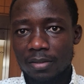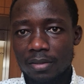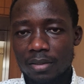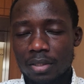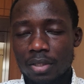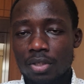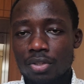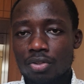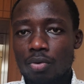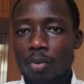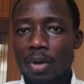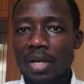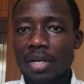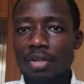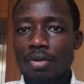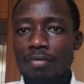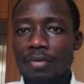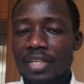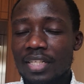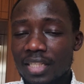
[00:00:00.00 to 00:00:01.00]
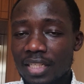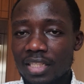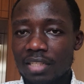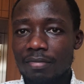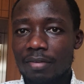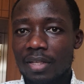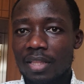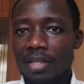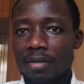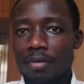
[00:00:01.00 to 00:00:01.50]
So one, you've identified
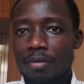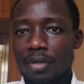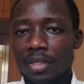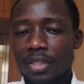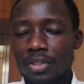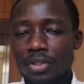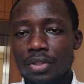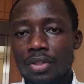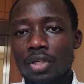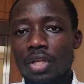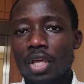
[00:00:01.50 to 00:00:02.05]
the location,